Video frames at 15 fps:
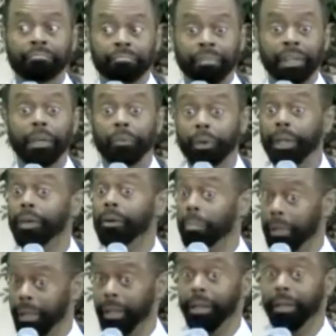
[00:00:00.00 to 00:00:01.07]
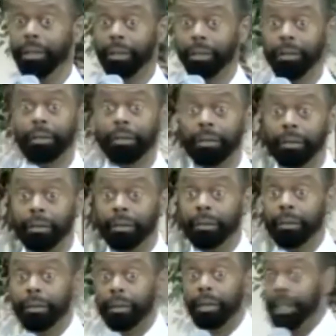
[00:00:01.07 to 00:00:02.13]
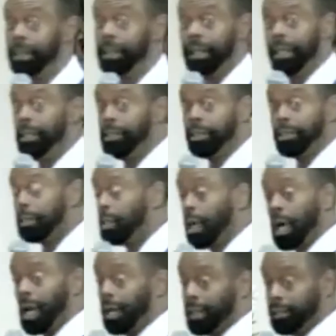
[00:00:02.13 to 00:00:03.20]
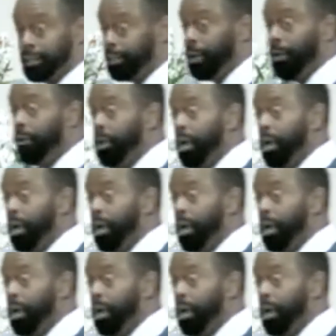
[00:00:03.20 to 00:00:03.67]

He real big. He, he's, God has shown